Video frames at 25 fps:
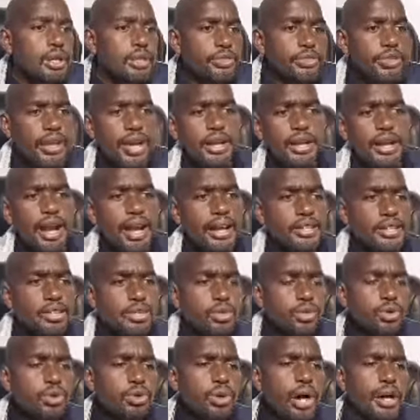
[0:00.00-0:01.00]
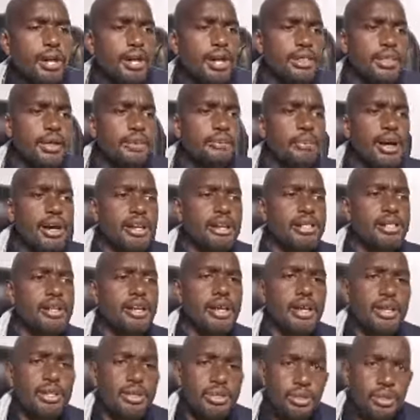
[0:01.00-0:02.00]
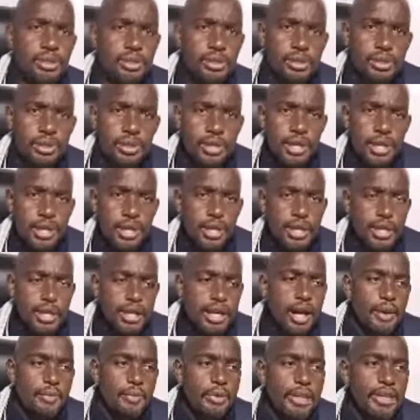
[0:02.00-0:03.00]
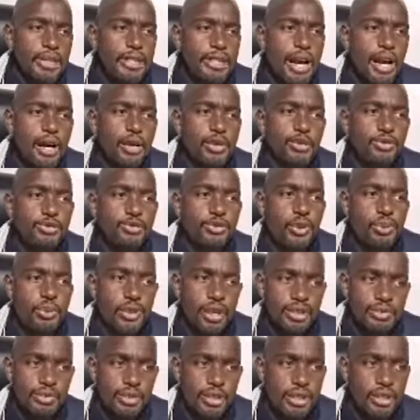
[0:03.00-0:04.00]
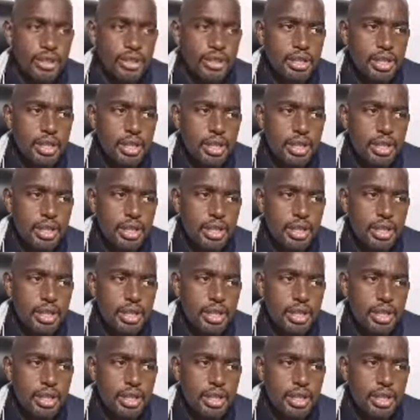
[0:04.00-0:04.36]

Then I saw another mighty angel coming down from heaven.